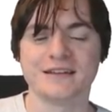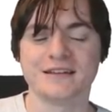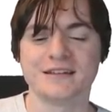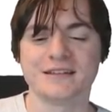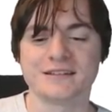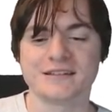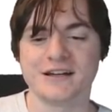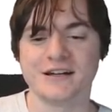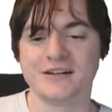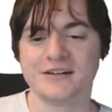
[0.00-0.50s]

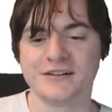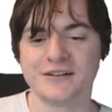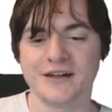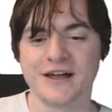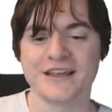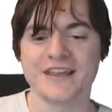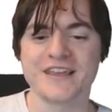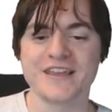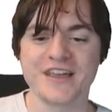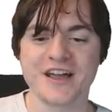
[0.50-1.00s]
So, I
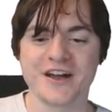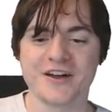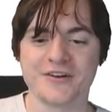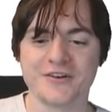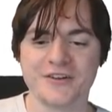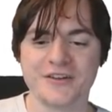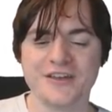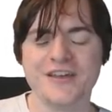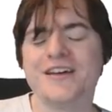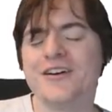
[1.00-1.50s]
can go.
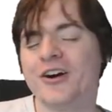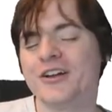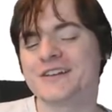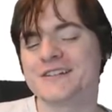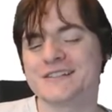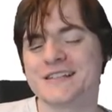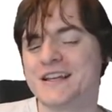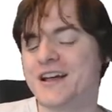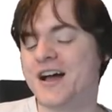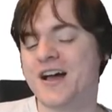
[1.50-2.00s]

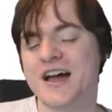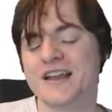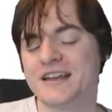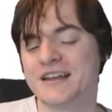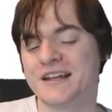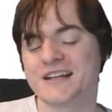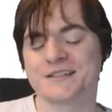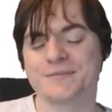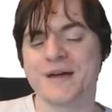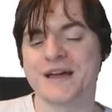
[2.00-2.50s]
Honestly, I didn't
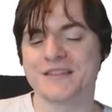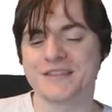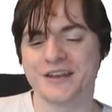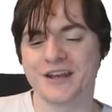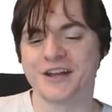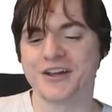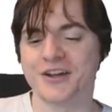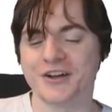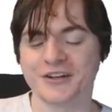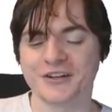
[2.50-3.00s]
expect that I
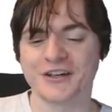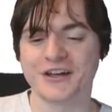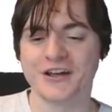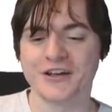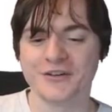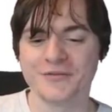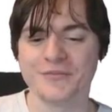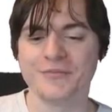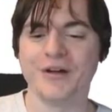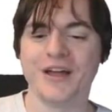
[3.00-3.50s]
couldn't go,
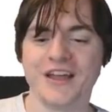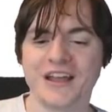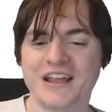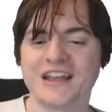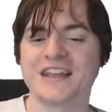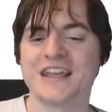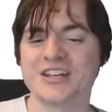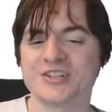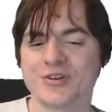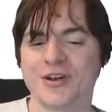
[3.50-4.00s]
but in
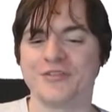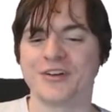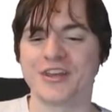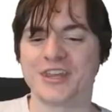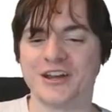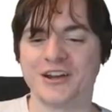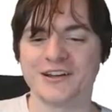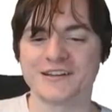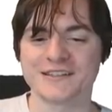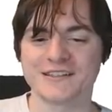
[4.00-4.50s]
case you're ever
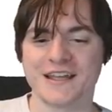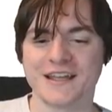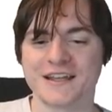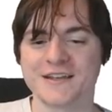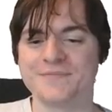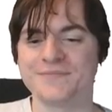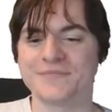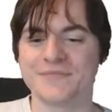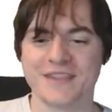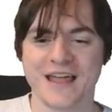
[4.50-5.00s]
curious, like,
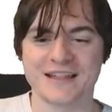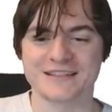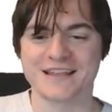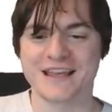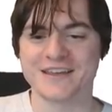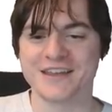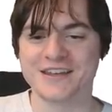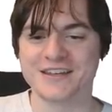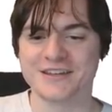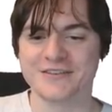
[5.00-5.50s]
that's how
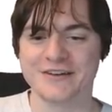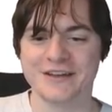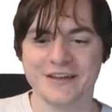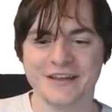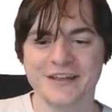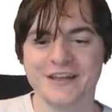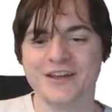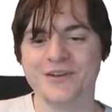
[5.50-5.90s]
you do it.